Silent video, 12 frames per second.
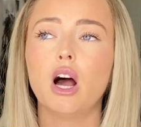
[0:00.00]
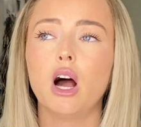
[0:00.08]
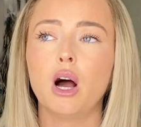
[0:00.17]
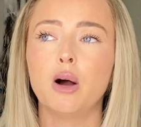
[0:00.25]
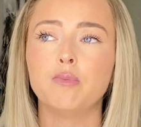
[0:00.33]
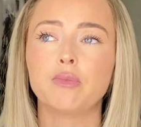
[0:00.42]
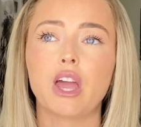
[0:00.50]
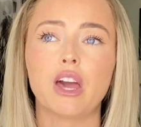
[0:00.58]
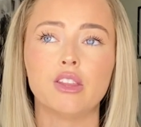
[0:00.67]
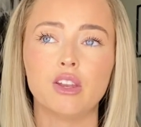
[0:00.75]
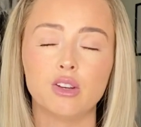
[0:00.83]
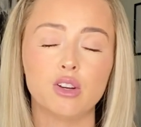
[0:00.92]
Um,
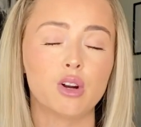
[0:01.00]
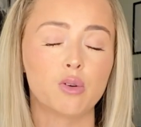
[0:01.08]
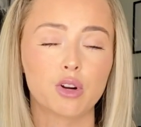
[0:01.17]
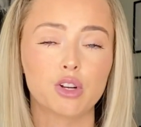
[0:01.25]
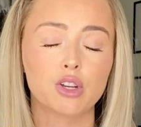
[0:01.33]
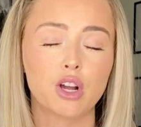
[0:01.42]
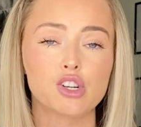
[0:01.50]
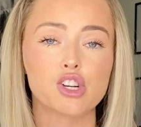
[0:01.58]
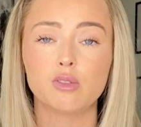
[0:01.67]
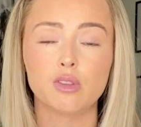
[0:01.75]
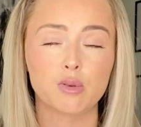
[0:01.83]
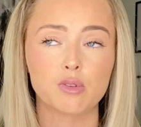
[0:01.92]
and then, you know, heard the
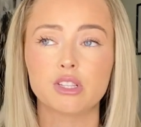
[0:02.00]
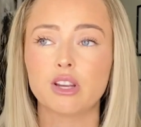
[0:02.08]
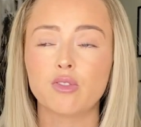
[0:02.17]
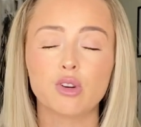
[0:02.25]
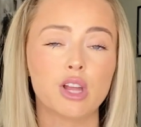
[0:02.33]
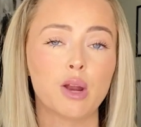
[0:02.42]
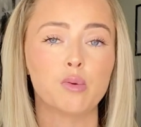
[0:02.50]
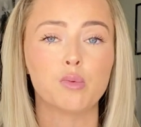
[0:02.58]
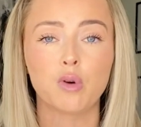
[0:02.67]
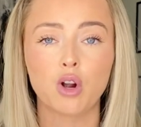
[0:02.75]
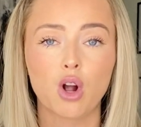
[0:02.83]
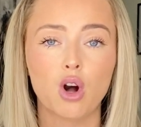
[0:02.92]
gunshot. There were several
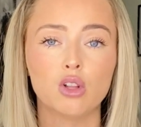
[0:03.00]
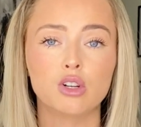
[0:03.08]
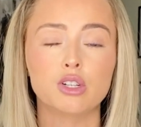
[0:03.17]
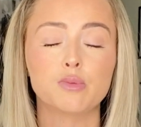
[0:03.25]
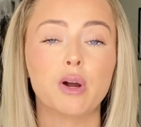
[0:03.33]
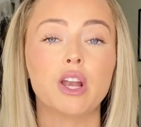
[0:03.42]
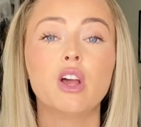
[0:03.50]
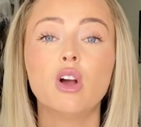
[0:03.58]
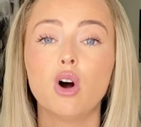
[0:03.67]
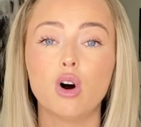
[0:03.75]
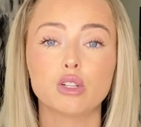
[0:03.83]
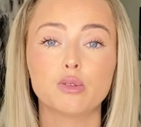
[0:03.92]
911 callers, but
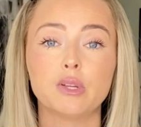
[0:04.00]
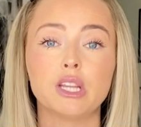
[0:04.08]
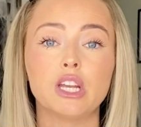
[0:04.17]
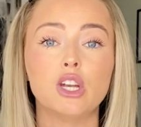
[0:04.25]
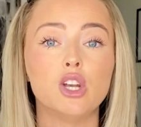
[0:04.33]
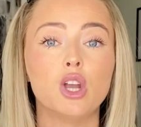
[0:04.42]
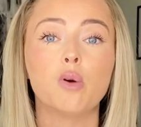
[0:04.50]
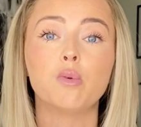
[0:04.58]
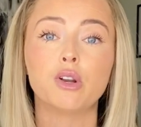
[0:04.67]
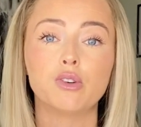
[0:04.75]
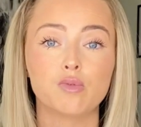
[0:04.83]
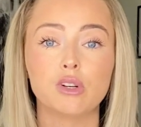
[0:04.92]
ultimately no
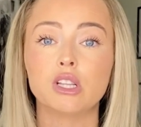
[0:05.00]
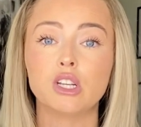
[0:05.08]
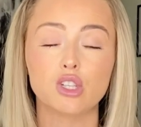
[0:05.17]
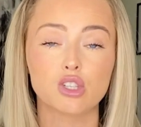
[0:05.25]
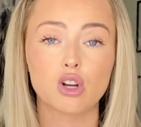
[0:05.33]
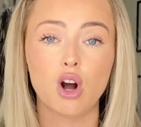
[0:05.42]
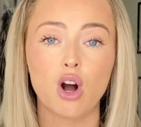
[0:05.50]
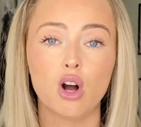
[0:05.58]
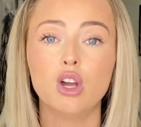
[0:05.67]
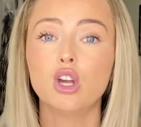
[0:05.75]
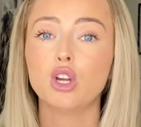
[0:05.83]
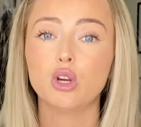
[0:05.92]
one really
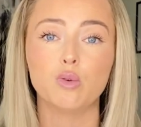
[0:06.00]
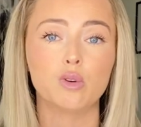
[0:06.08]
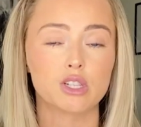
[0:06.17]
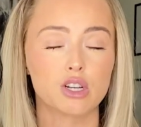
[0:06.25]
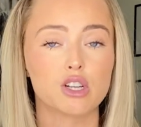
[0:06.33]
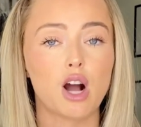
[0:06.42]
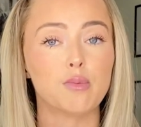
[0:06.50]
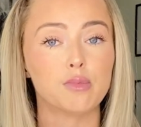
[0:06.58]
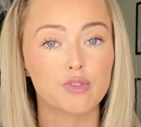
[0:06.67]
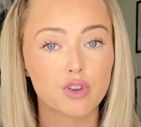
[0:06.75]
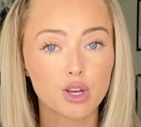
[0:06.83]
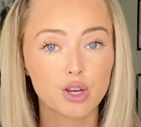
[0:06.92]
saw who was on top
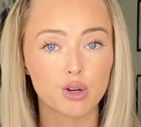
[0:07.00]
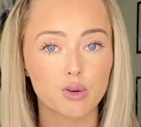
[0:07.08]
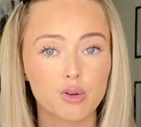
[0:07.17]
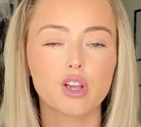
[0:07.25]
of who.